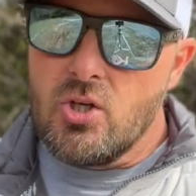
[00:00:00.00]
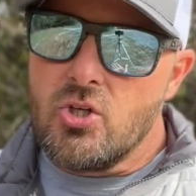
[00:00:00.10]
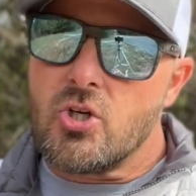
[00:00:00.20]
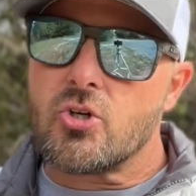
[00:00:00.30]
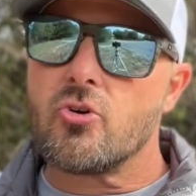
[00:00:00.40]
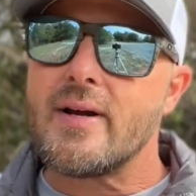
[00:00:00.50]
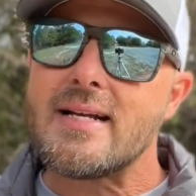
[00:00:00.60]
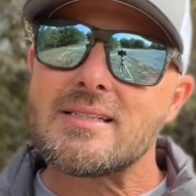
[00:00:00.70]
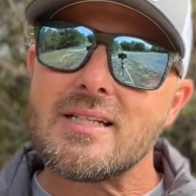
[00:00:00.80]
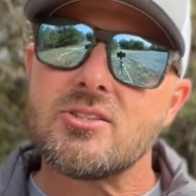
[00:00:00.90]
Your
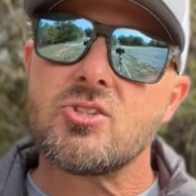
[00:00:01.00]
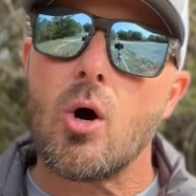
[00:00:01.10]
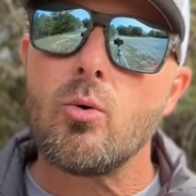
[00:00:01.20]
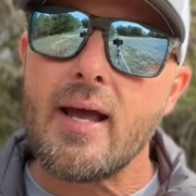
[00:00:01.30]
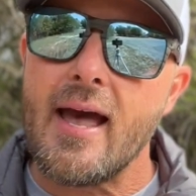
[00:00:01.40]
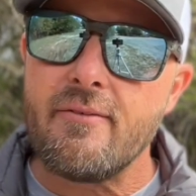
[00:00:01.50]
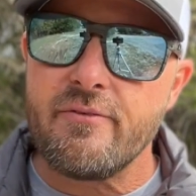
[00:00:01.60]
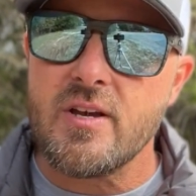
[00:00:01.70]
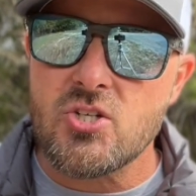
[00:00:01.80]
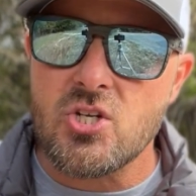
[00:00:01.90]
creeks that don't have fish